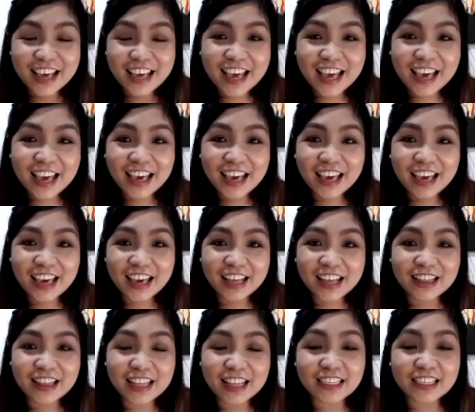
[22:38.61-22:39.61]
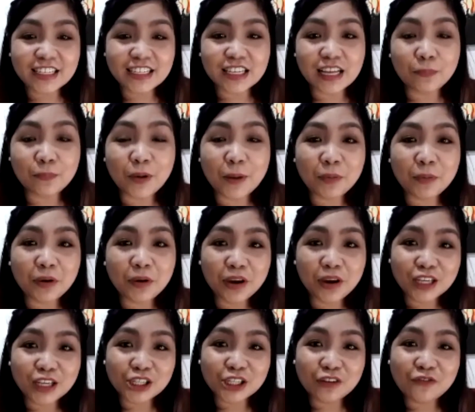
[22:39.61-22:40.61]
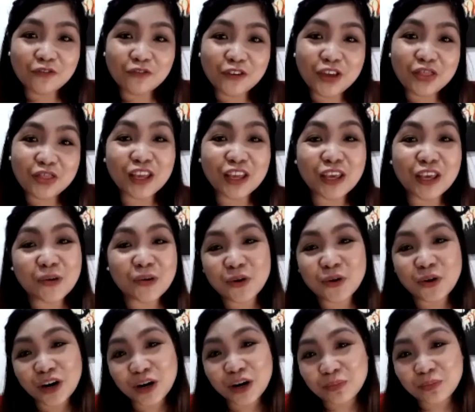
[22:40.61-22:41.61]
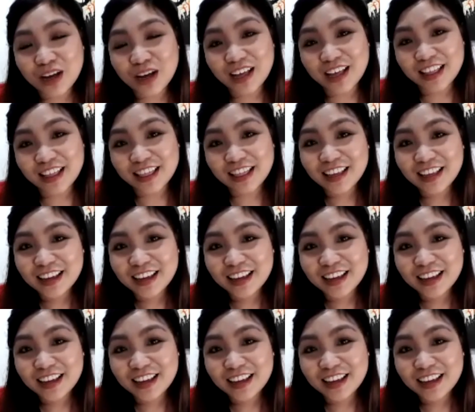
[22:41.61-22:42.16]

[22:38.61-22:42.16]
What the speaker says: And this is in preparation for the new normal.